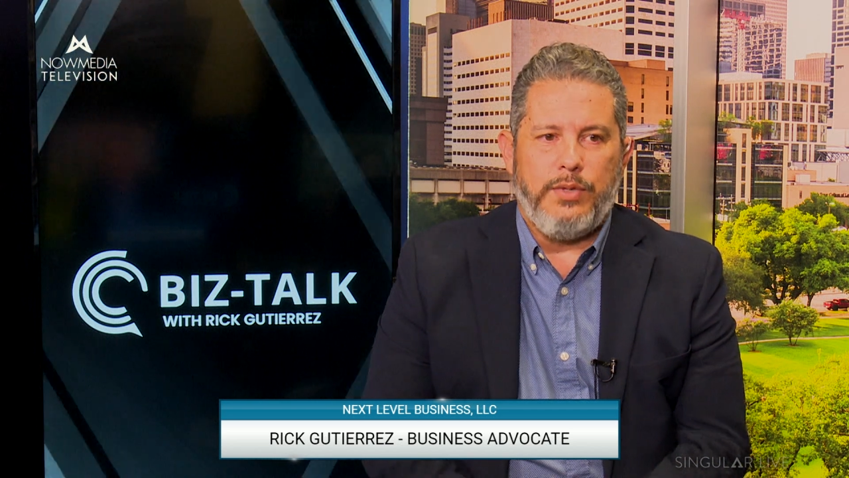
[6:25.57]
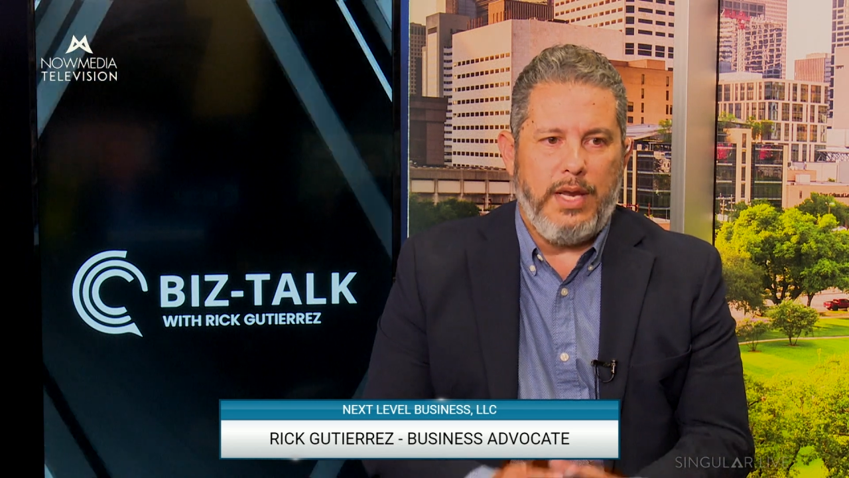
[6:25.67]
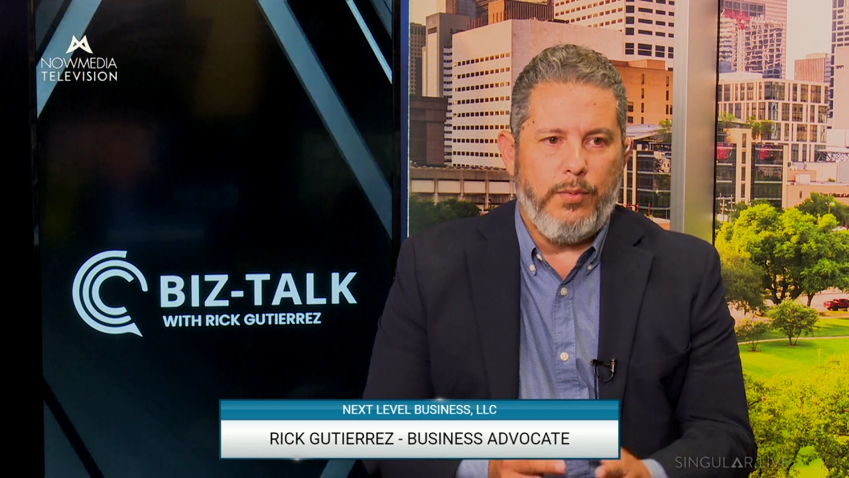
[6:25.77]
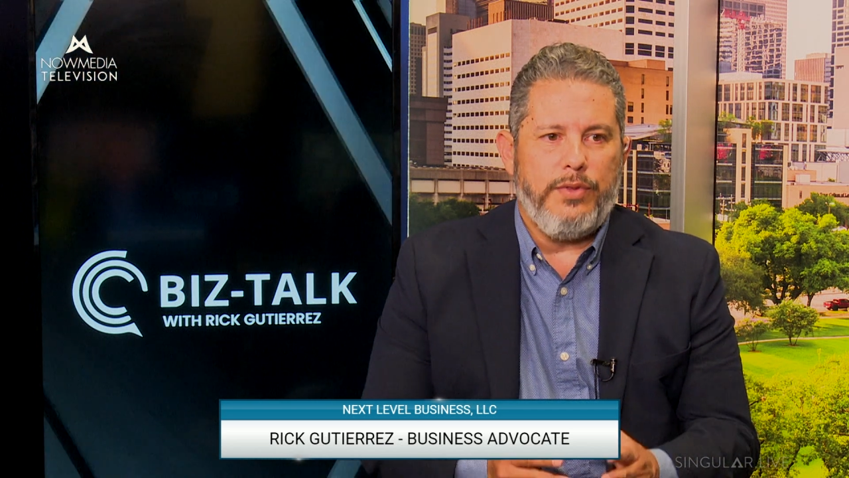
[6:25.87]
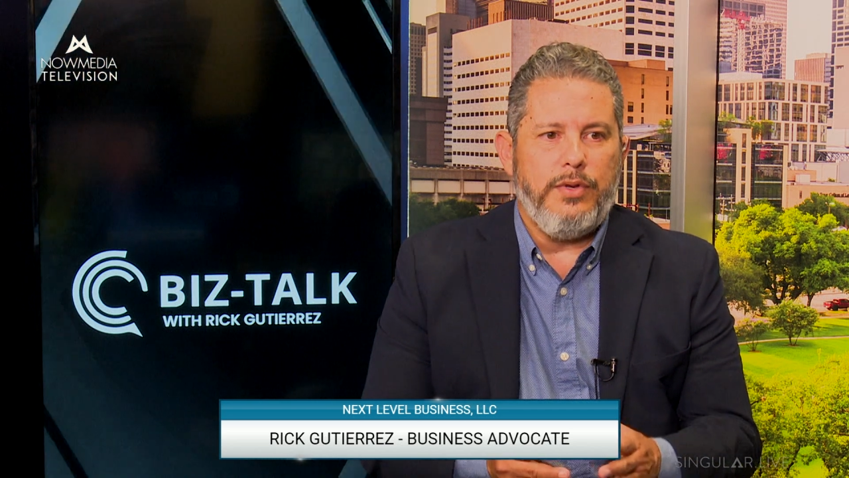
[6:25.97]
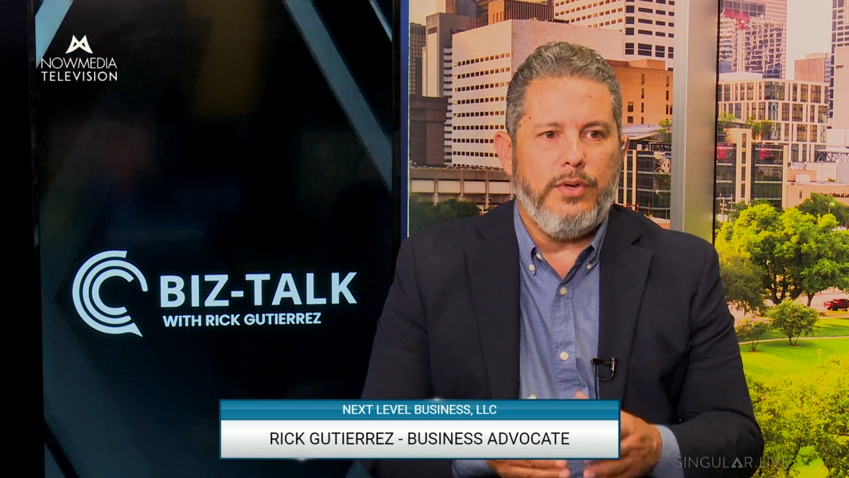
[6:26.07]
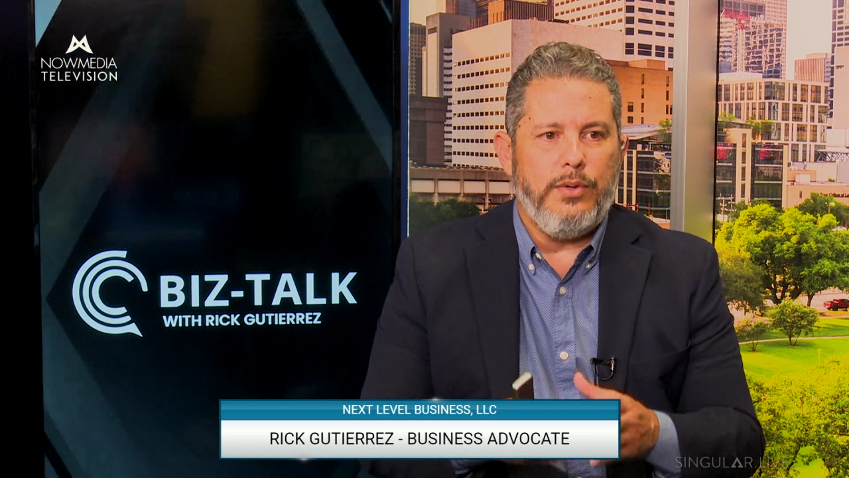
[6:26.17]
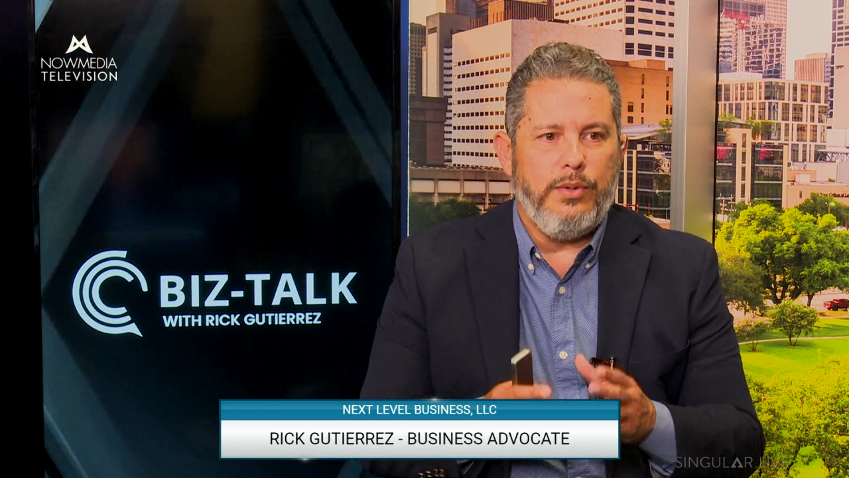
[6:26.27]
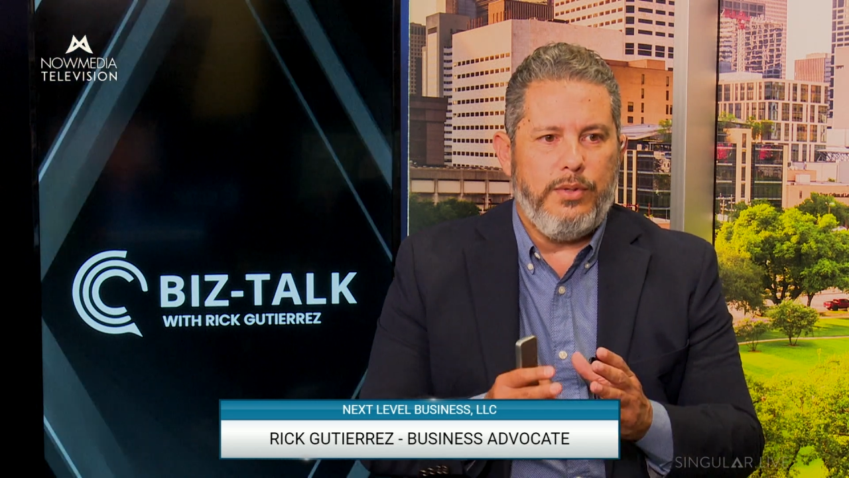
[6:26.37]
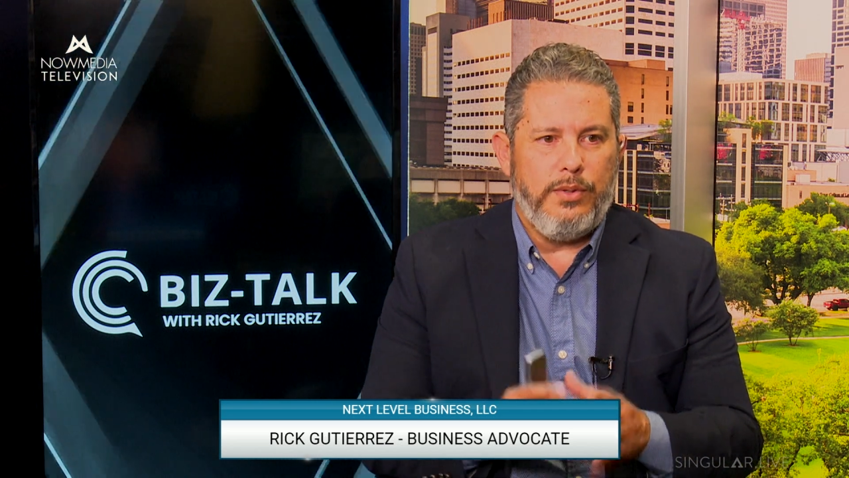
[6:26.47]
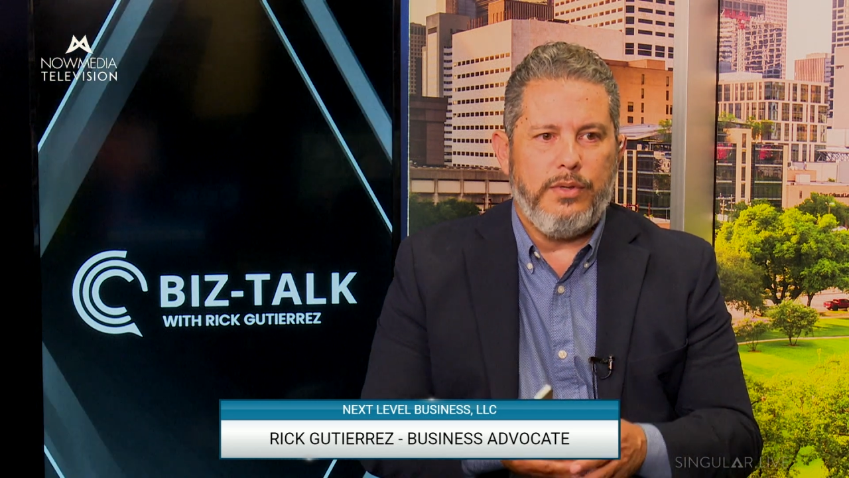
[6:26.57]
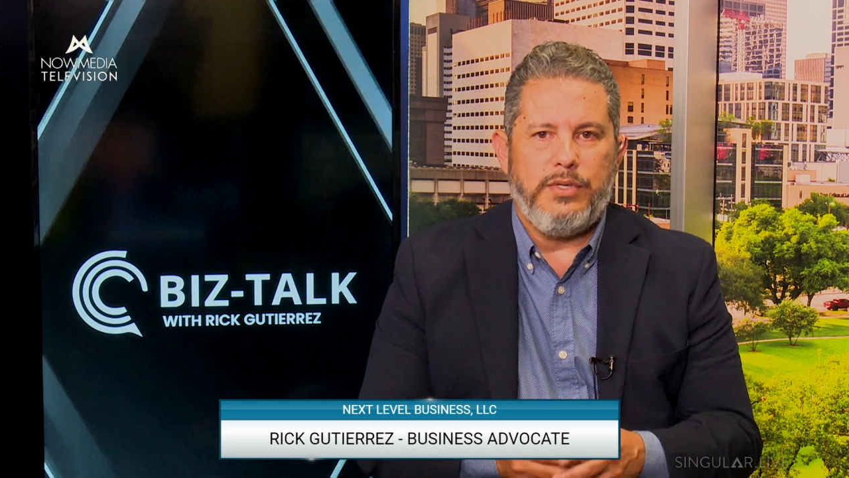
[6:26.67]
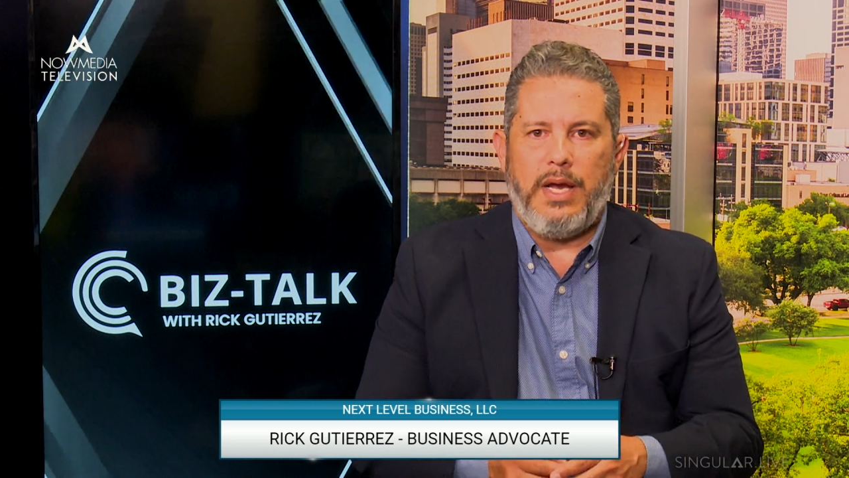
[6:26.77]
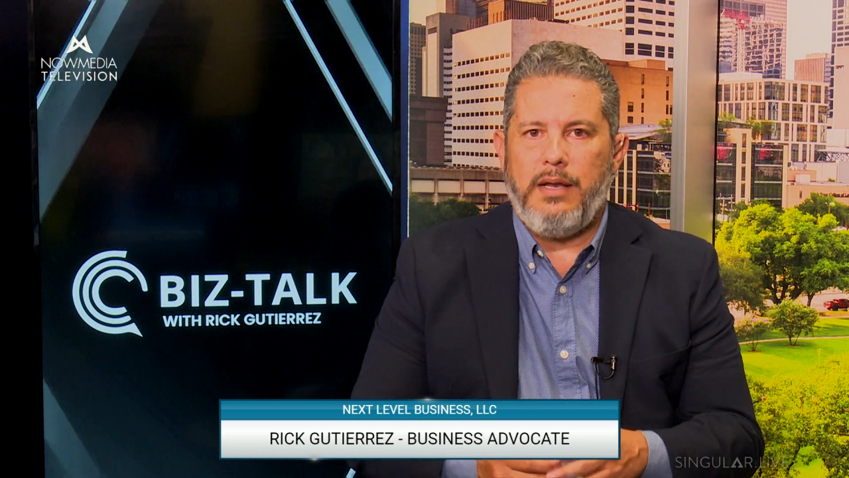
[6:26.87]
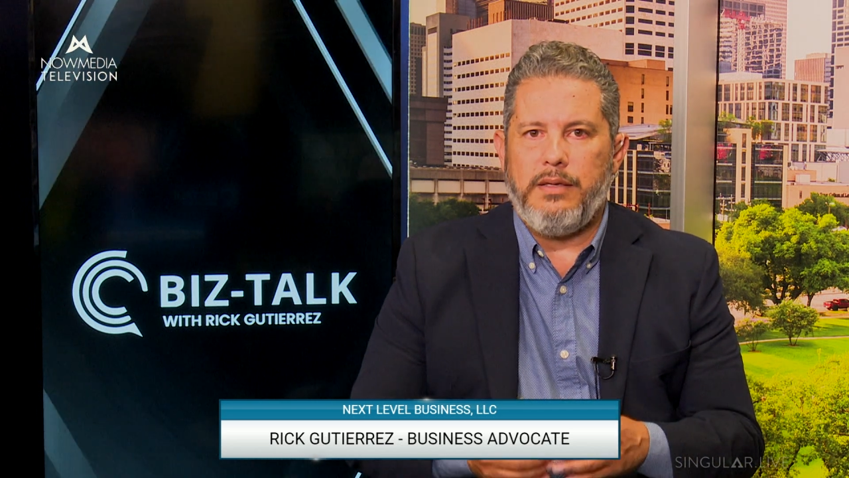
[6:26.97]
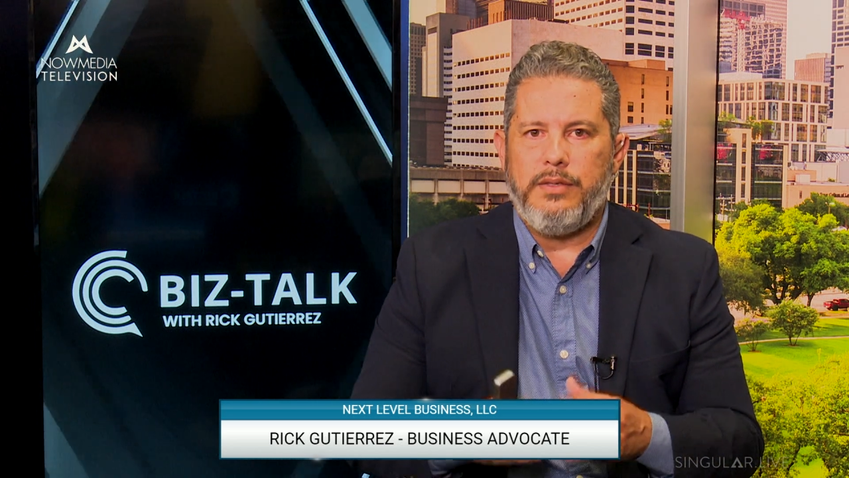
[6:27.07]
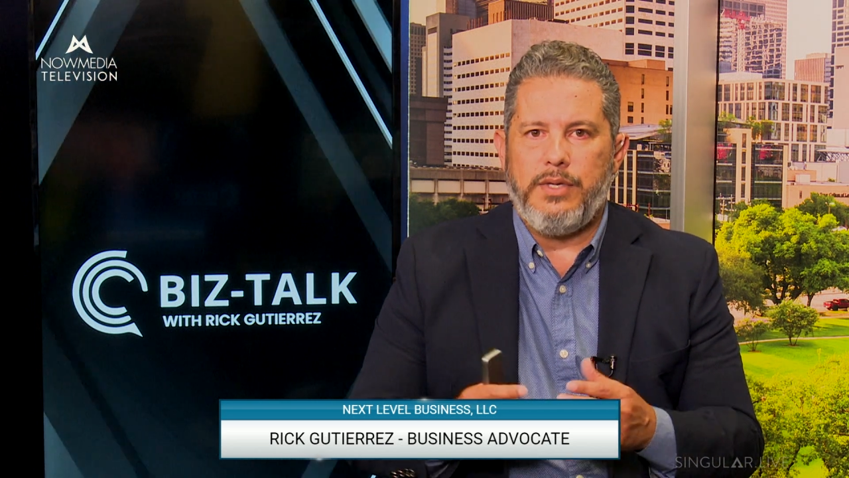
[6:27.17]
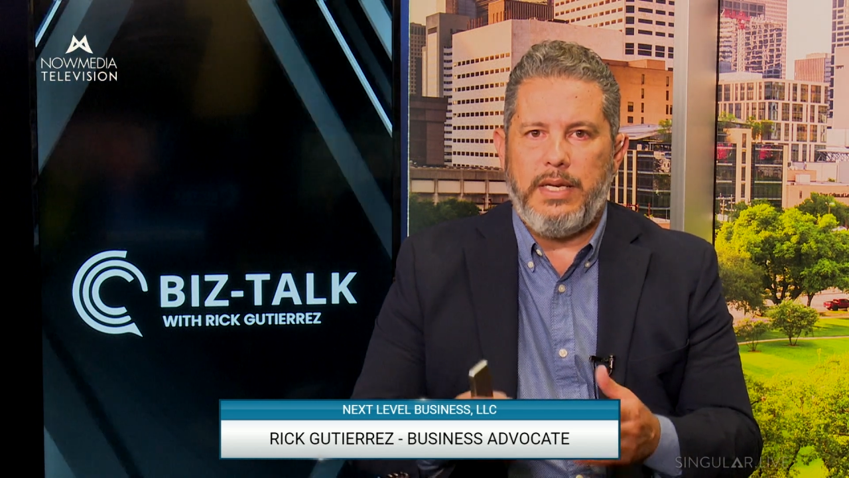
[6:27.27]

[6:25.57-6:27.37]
get with you, do your challenge,